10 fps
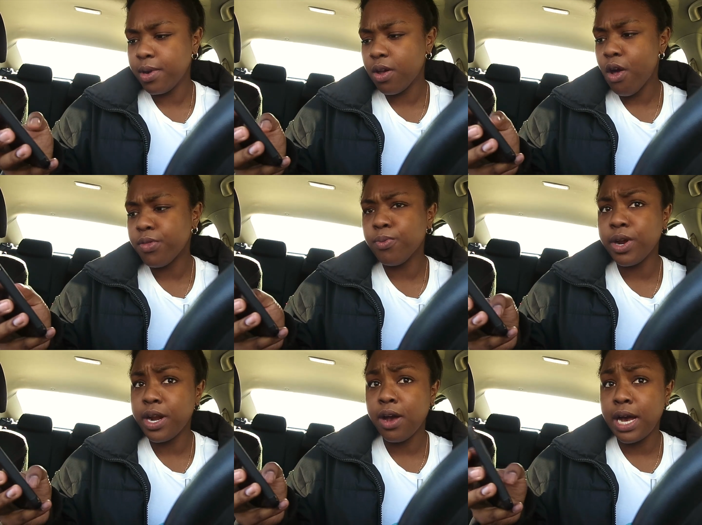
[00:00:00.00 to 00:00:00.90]
I'm gonna call them
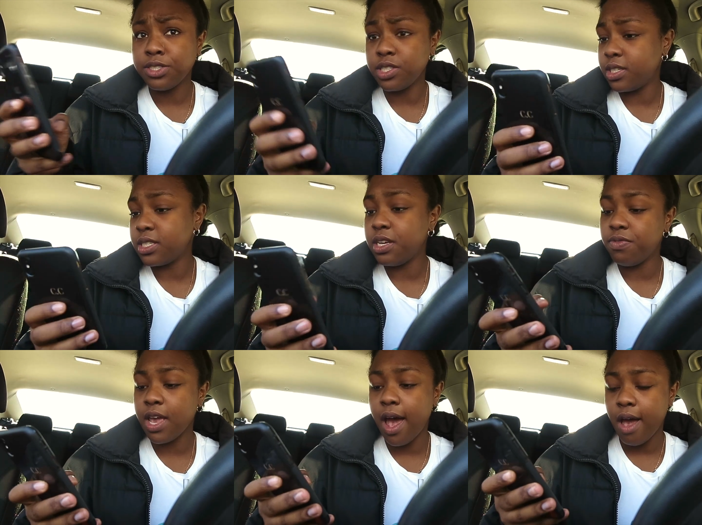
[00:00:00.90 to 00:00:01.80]
right now actually to see
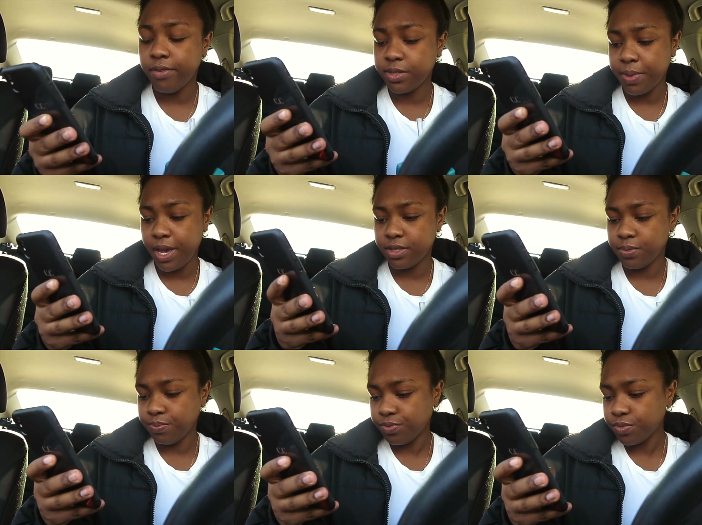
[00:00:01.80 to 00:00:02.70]
if they have space.